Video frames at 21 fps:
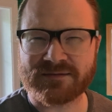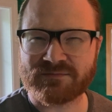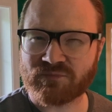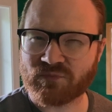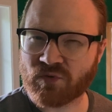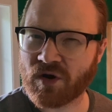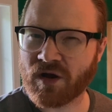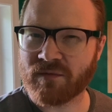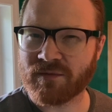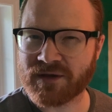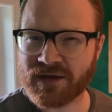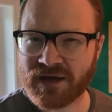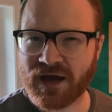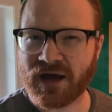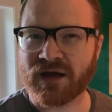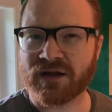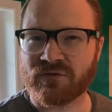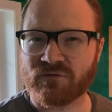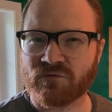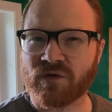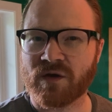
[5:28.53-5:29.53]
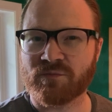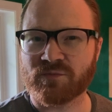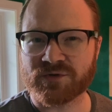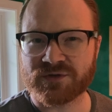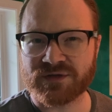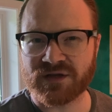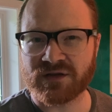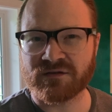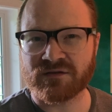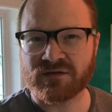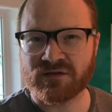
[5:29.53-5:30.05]
probably kind of
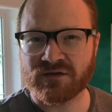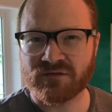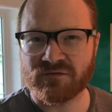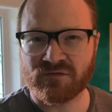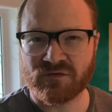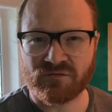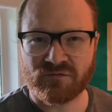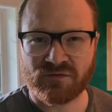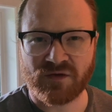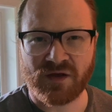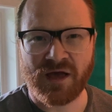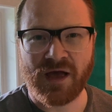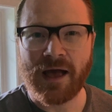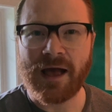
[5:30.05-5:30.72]
representative of